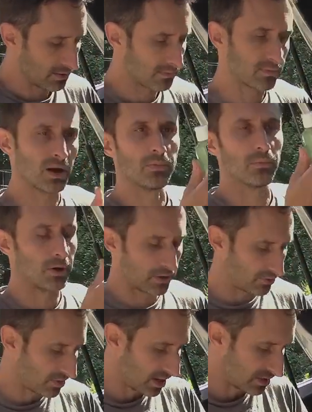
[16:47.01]
couple
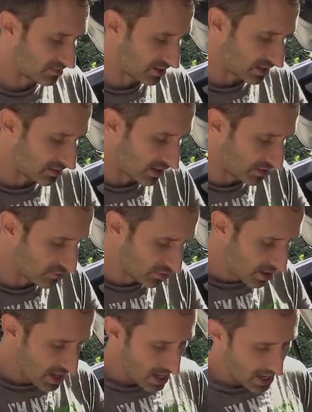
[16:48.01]
bottles of hand sanitizer.
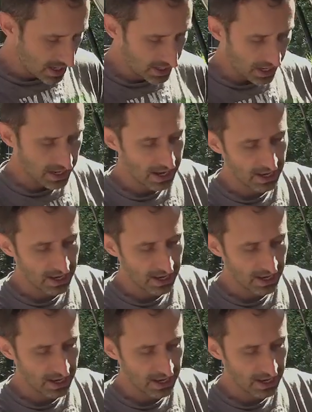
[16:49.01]
And I,